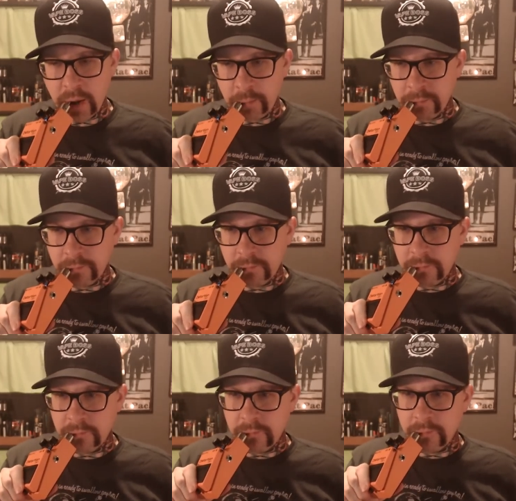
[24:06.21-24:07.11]

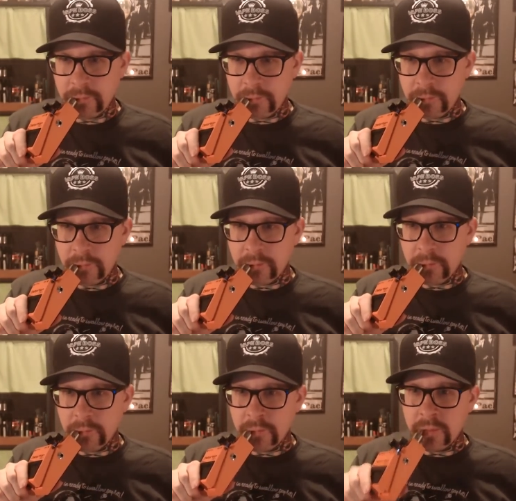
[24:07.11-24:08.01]

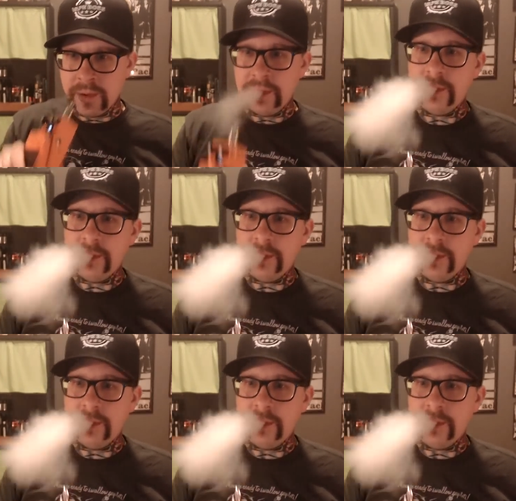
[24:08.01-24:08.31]
Nobody speaks.